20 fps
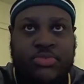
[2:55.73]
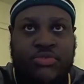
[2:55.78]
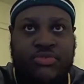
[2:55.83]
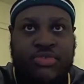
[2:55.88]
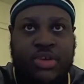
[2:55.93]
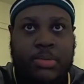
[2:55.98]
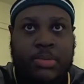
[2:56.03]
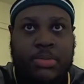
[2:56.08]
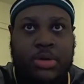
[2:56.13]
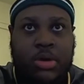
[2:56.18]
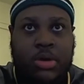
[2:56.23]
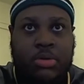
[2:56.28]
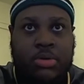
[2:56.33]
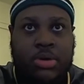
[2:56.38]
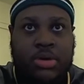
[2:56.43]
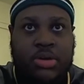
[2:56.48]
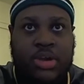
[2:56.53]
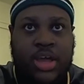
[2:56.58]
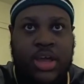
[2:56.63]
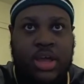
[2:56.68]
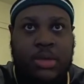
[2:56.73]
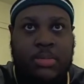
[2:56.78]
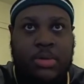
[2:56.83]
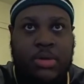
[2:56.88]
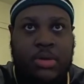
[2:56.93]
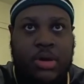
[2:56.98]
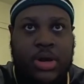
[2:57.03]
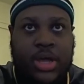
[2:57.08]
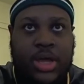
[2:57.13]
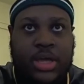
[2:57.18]
Notre Dame and
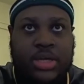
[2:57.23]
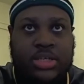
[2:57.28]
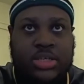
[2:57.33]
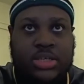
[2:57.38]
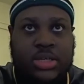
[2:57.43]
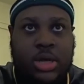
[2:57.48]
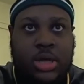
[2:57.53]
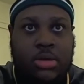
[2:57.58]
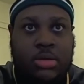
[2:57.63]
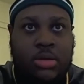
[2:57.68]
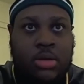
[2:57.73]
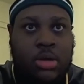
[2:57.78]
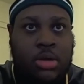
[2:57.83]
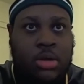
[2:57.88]
all that shit.